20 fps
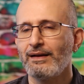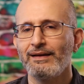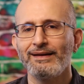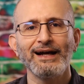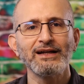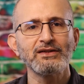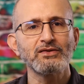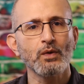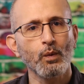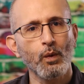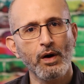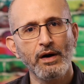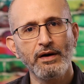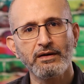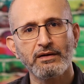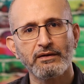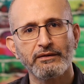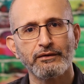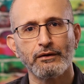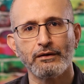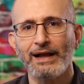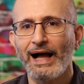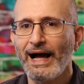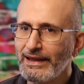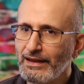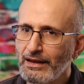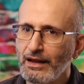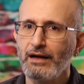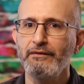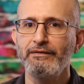That's wonderful. I
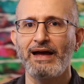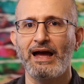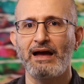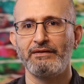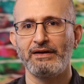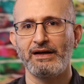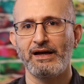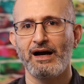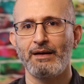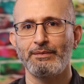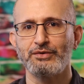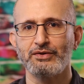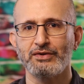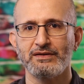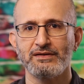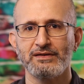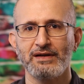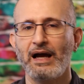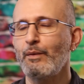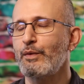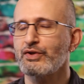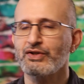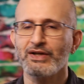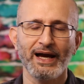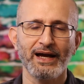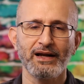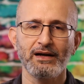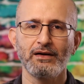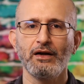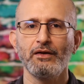love having options. I wish I
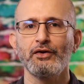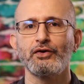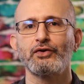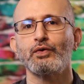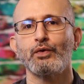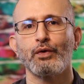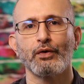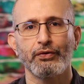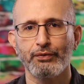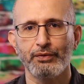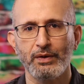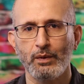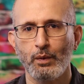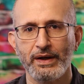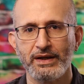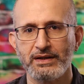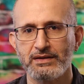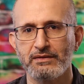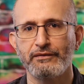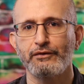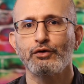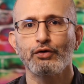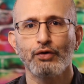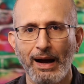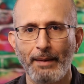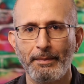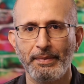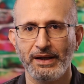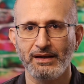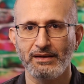had another 2 or 3 ways of
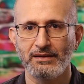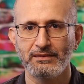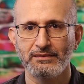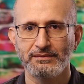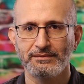cropping.